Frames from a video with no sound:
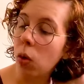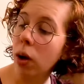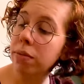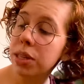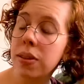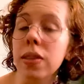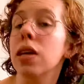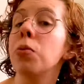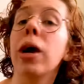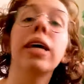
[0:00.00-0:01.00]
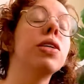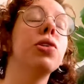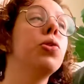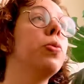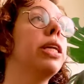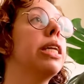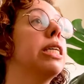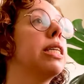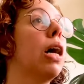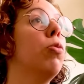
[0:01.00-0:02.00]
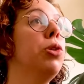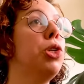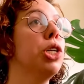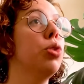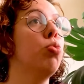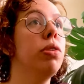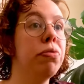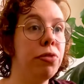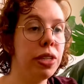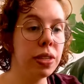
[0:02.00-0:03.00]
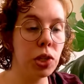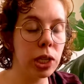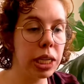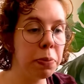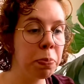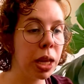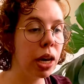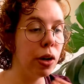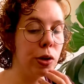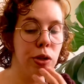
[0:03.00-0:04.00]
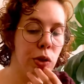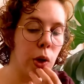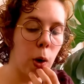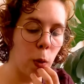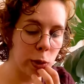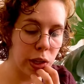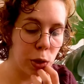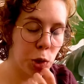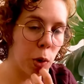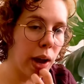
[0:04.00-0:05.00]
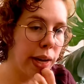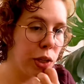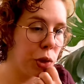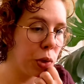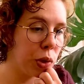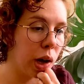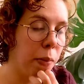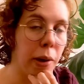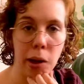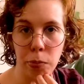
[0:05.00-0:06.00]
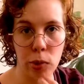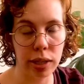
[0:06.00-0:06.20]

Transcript: ever since I reacted to Witness, I was just revisiting her songs and trying to come up with